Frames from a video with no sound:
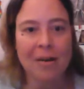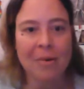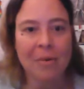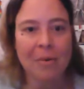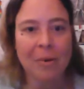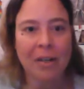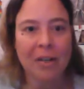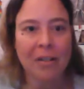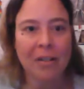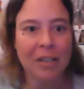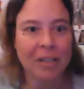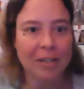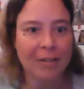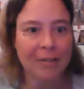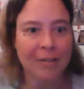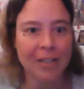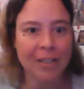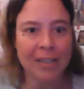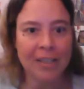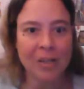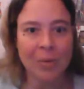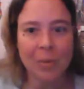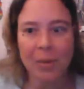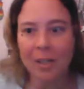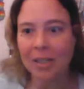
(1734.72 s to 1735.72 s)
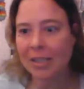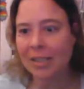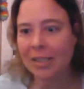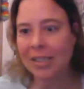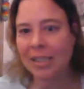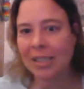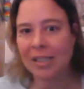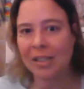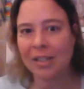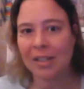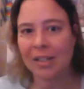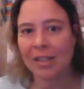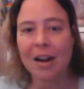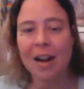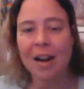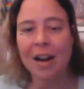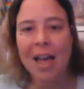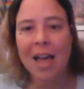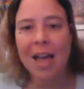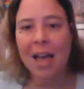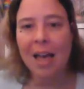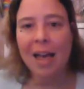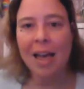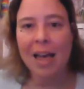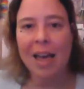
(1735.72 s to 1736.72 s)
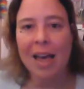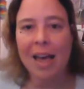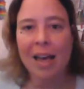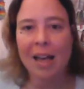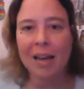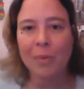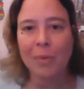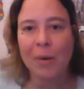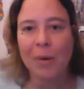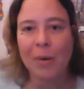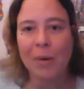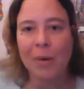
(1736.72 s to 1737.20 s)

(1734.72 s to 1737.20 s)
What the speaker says: we are a good fit to work together. And